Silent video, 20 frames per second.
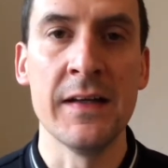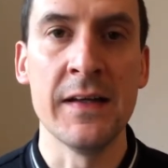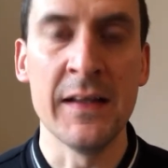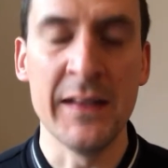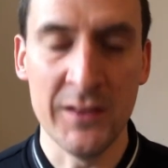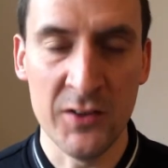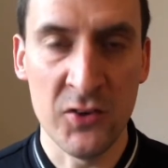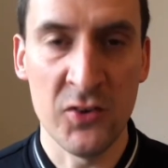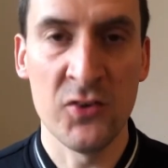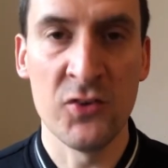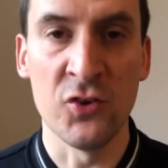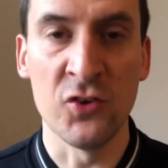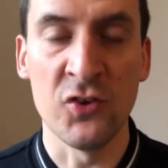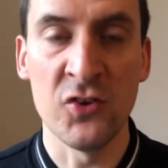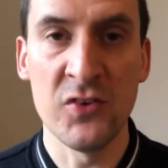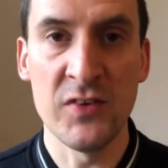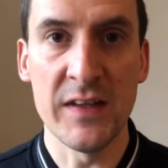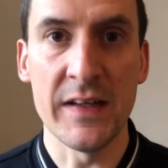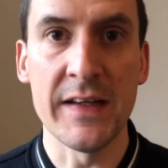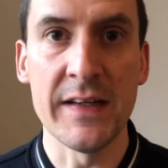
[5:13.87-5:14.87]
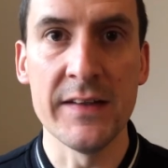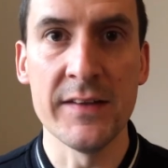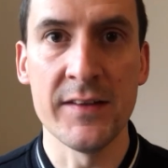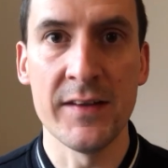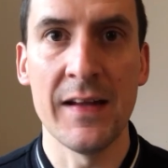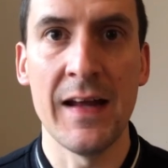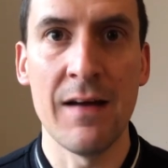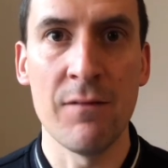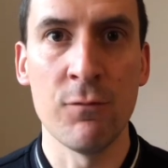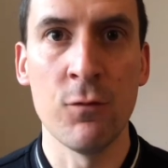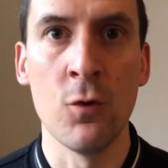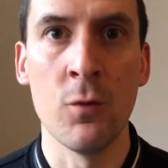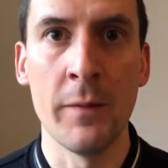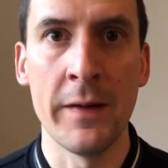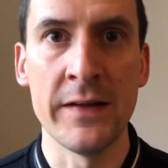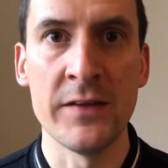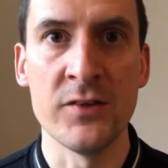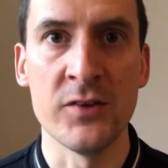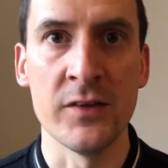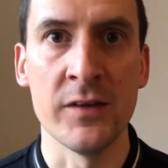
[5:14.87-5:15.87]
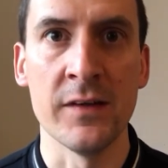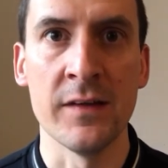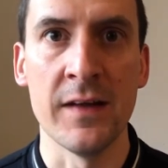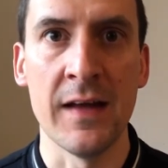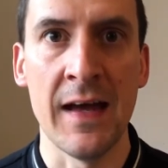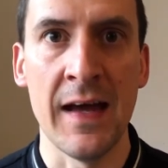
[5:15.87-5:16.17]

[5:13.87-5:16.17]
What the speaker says: it's just sticking to that formation.